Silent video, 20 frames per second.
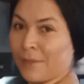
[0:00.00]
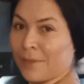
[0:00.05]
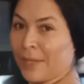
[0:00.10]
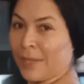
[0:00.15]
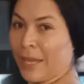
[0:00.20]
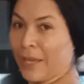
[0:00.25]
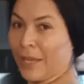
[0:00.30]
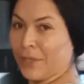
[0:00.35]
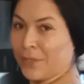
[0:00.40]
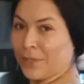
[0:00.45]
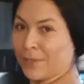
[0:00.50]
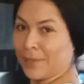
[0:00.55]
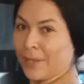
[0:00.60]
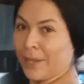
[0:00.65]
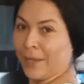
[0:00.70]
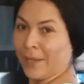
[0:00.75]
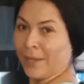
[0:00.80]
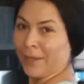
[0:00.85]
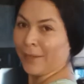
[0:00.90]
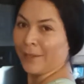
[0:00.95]
can you
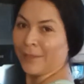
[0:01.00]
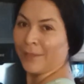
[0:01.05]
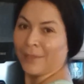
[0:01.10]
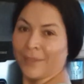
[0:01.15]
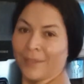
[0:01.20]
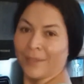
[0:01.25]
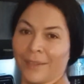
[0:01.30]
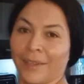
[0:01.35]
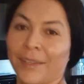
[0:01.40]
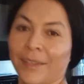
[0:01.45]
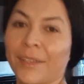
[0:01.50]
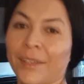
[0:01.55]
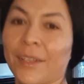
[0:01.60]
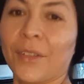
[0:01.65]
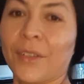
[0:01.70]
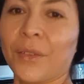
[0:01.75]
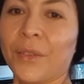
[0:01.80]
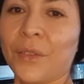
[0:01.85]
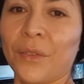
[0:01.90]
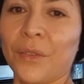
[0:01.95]
see? I
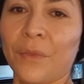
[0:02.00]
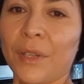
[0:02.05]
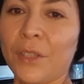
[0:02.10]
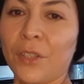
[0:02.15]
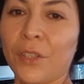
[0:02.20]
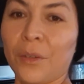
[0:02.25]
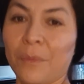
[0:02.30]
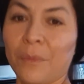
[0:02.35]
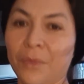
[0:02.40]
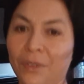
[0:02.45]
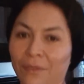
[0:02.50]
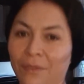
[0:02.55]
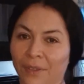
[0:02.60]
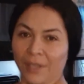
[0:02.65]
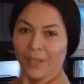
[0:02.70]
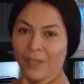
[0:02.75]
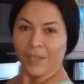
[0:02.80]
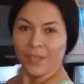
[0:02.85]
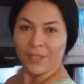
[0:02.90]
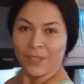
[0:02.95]
don't know if I should move
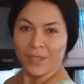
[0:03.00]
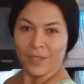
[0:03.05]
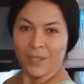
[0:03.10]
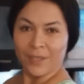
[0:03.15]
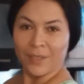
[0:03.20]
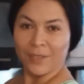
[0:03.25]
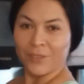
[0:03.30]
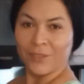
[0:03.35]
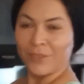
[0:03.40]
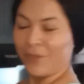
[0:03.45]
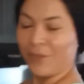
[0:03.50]
it. No?